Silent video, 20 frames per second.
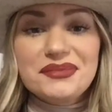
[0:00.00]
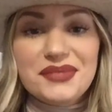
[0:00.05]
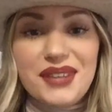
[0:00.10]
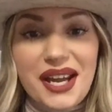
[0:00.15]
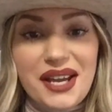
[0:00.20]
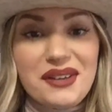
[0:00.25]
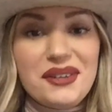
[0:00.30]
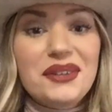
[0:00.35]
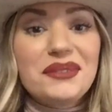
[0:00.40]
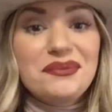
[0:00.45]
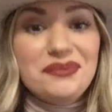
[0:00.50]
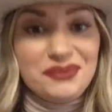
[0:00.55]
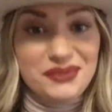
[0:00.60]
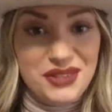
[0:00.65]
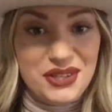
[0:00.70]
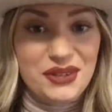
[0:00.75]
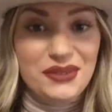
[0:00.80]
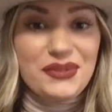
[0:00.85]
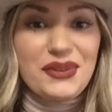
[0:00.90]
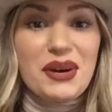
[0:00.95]
right?
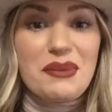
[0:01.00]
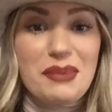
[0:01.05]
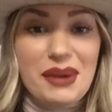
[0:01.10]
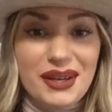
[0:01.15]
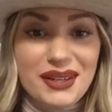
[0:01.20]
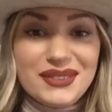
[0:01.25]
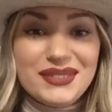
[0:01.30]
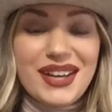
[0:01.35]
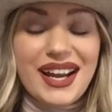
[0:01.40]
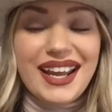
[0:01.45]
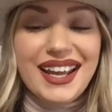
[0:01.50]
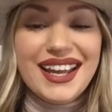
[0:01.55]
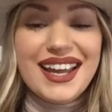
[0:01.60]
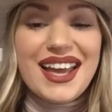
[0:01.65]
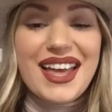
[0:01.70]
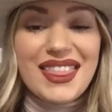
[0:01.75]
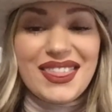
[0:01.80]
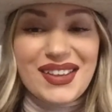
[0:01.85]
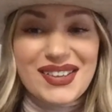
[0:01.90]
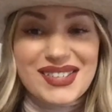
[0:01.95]
You can feel me, right?
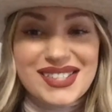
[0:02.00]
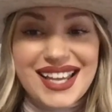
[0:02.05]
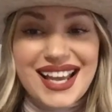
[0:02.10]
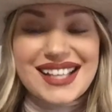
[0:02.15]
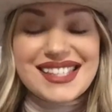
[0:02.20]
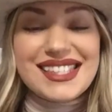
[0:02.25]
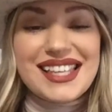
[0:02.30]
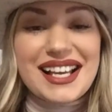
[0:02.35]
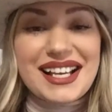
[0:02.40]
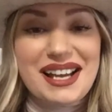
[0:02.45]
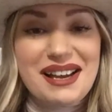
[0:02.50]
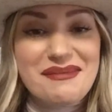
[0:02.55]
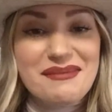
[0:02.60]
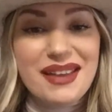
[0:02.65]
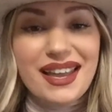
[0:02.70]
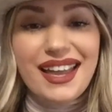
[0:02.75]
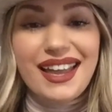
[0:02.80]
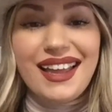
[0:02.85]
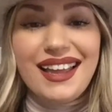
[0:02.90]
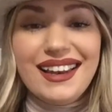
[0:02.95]
Those guests that come
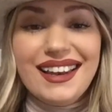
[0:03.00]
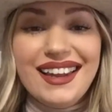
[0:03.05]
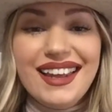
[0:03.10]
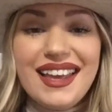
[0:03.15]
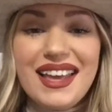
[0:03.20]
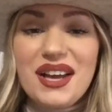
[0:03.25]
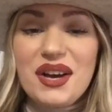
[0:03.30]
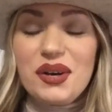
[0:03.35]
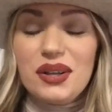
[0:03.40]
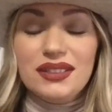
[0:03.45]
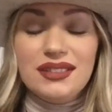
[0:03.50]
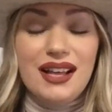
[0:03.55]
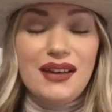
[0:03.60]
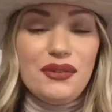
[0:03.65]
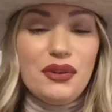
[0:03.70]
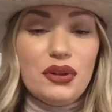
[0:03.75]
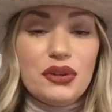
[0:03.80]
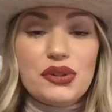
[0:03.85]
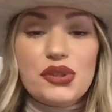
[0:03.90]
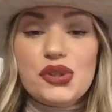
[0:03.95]
in,
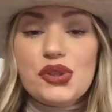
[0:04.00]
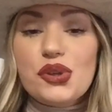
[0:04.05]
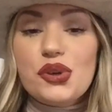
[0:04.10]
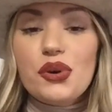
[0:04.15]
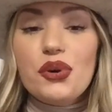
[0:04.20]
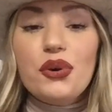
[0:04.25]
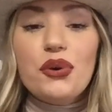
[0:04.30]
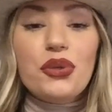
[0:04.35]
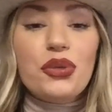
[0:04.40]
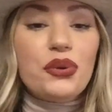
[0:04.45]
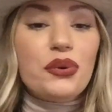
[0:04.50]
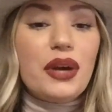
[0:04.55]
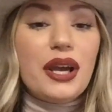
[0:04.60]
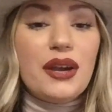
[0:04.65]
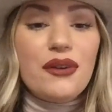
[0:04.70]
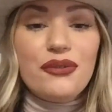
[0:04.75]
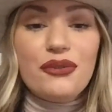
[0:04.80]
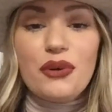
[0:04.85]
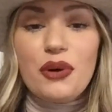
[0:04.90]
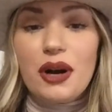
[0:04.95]
level 2,
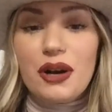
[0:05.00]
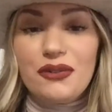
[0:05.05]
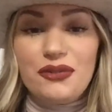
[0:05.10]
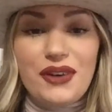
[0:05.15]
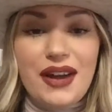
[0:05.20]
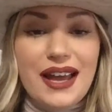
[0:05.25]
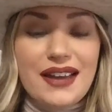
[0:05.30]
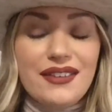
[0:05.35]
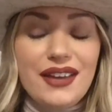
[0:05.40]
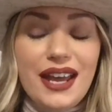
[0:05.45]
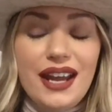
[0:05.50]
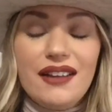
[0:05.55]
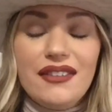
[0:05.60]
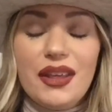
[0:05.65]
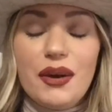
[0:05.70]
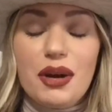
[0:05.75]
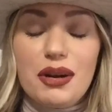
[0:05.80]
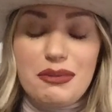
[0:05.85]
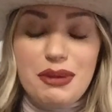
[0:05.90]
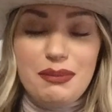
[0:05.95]
3, 4, 5 hair, and
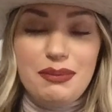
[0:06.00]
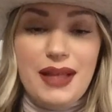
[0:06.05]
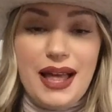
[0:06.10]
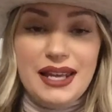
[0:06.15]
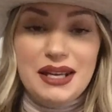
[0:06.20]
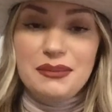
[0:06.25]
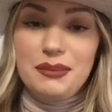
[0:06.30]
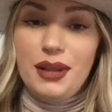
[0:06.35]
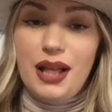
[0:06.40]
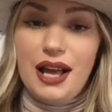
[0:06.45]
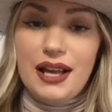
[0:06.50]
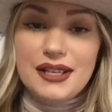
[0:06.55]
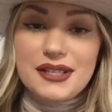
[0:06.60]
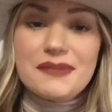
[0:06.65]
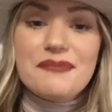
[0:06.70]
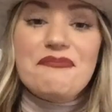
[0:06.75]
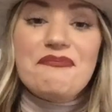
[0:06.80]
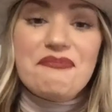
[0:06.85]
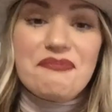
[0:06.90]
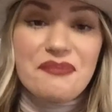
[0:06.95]
they want to be platinum blonde.
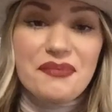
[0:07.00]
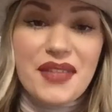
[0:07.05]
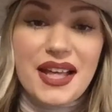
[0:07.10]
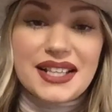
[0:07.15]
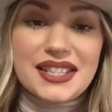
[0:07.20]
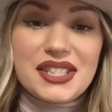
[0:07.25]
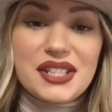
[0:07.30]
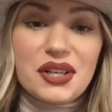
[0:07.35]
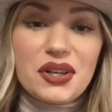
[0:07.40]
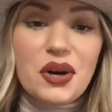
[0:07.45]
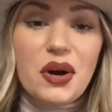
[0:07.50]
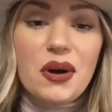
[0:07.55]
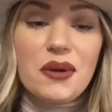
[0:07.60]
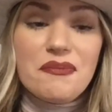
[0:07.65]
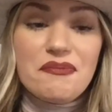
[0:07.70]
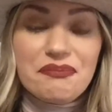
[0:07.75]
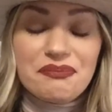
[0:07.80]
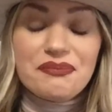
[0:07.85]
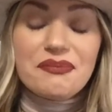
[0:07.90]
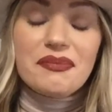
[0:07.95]
That's their
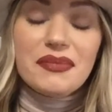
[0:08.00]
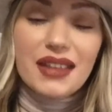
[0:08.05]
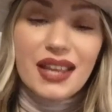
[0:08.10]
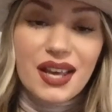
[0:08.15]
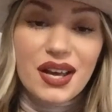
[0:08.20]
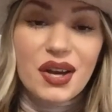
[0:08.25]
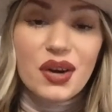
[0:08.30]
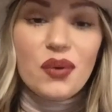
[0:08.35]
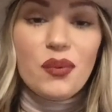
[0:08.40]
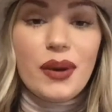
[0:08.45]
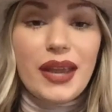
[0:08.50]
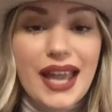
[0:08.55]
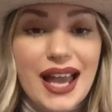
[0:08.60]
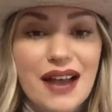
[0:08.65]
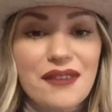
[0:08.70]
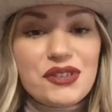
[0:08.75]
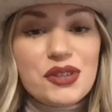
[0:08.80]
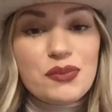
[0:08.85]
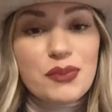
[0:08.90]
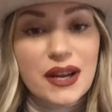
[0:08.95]
goal. We
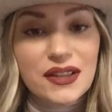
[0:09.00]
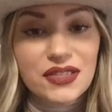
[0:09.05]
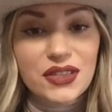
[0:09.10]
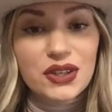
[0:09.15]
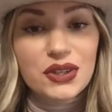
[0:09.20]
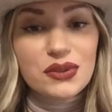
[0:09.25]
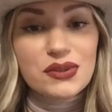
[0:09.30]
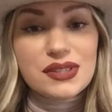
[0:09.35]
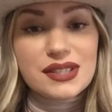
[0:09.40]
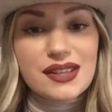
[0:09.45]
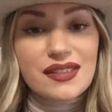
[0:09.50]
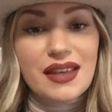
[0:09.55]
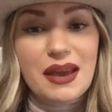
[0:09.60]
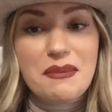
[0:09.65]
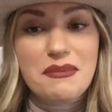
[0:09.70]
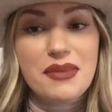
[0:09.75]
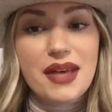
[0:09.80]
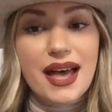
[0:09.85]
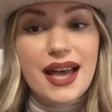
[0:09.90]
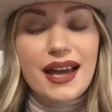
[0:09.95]
have to break the news to
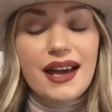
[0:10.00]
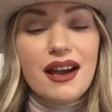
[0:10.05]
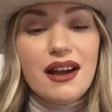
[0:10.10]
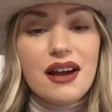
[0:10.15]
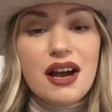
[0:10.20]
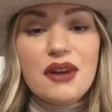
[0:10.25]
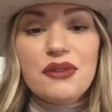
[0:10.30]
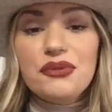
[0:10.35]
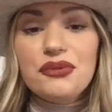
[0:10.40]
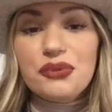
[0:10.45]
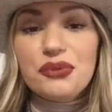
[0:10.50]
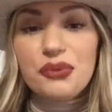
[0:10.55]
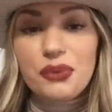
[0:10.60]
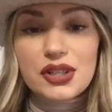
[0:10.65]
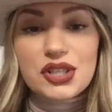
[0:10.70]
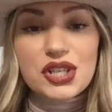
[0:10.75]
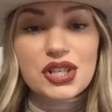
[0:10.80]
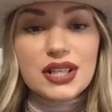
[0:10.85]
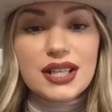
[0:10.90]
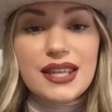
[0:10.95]
them that
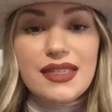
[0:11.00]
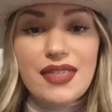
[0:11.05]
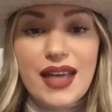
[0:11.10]
unfortunately